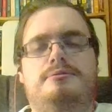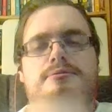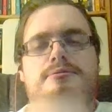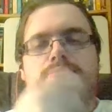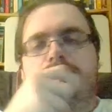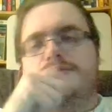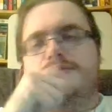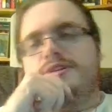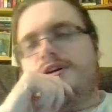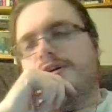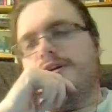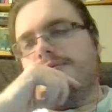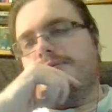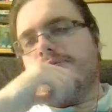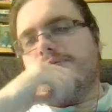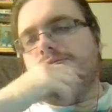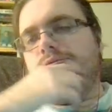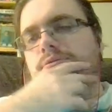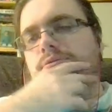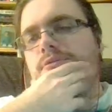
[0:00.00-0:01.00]
So,
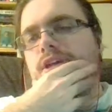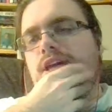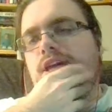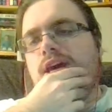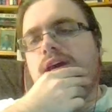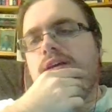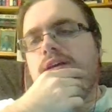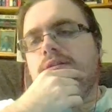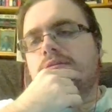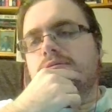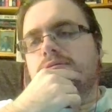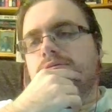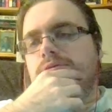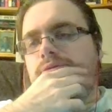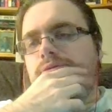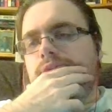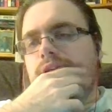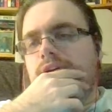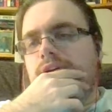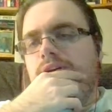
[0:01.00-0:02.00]
yeah.
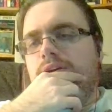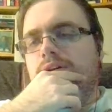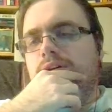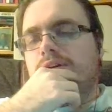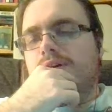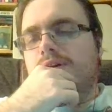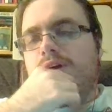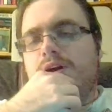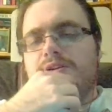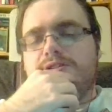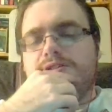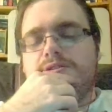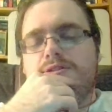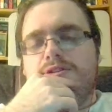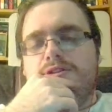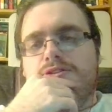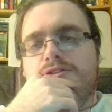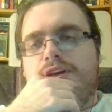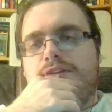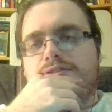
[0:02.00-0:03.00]
Also, your
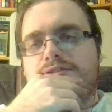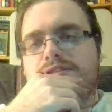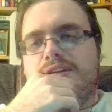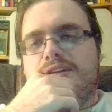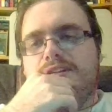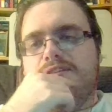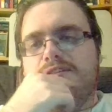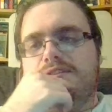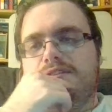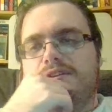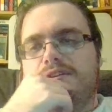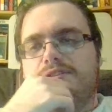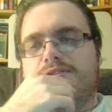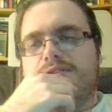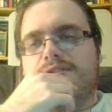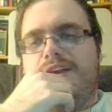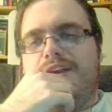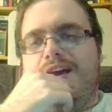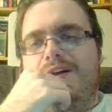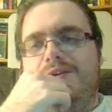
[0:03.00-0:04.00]
driver's license also
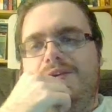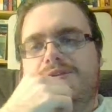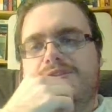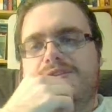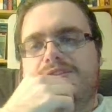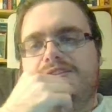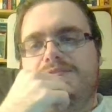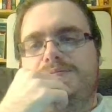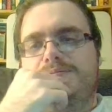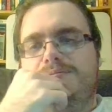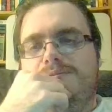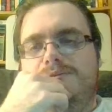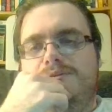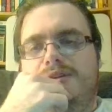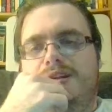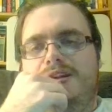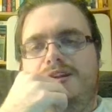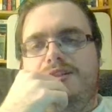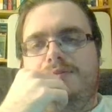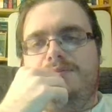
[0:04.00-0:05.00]
counts as
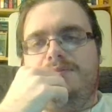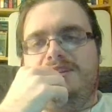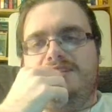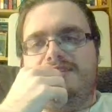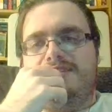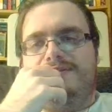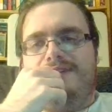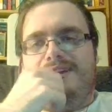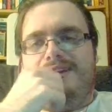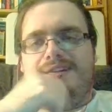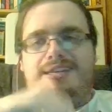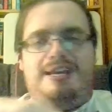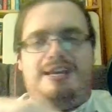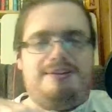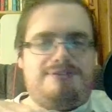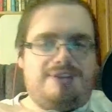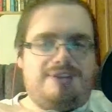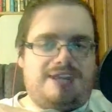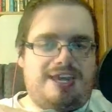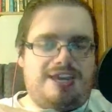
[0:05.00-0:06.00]
another piece of
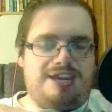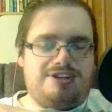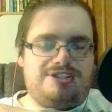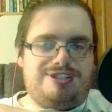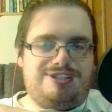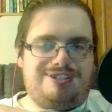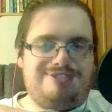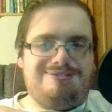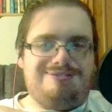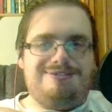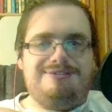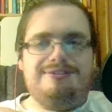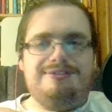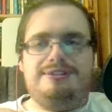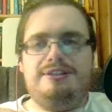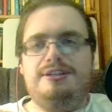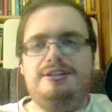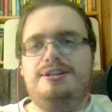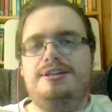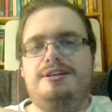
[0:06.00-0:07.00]
identification.
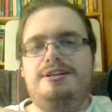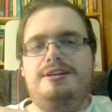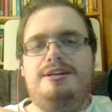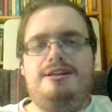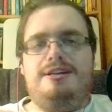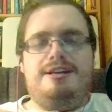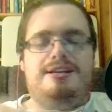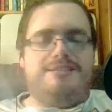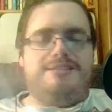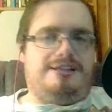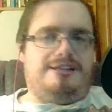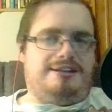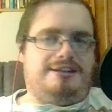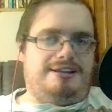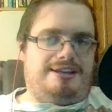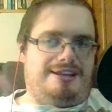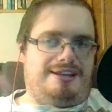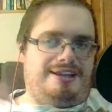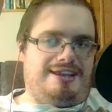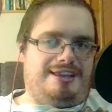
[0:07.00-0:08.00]
Because
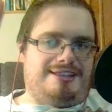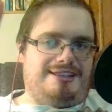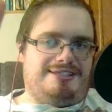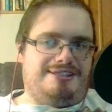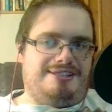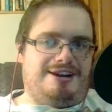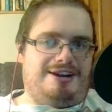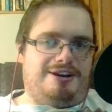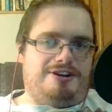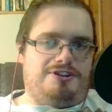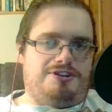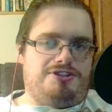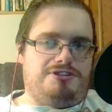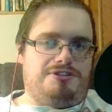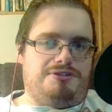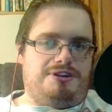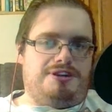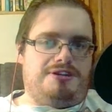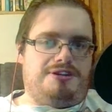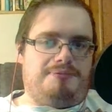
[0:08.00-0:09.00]
it gets tiring
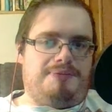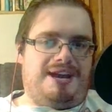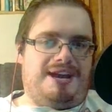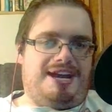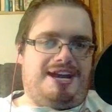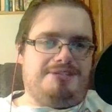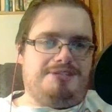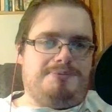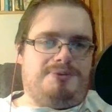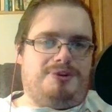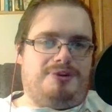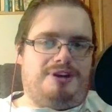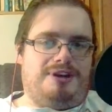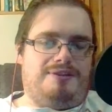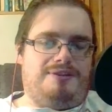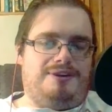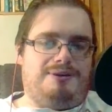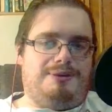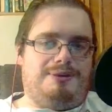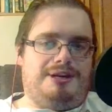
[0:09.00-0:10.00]
showing your passport
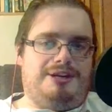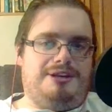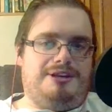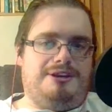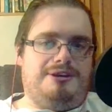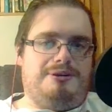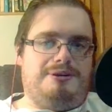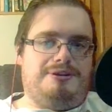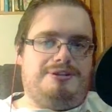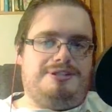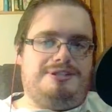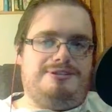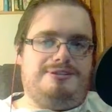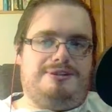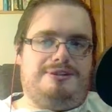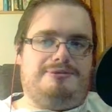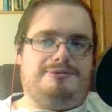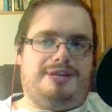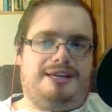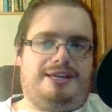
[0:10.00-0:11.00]
everywhere you go into
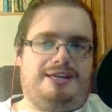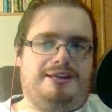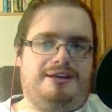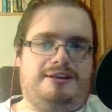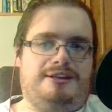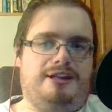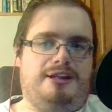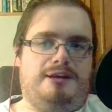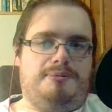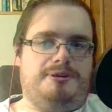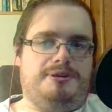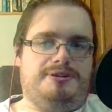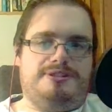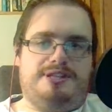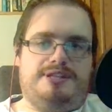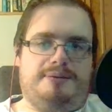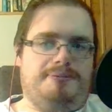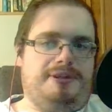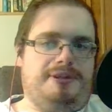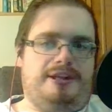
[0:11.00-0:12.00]
a club or
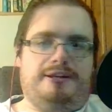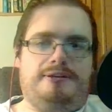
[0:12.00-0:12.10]
something.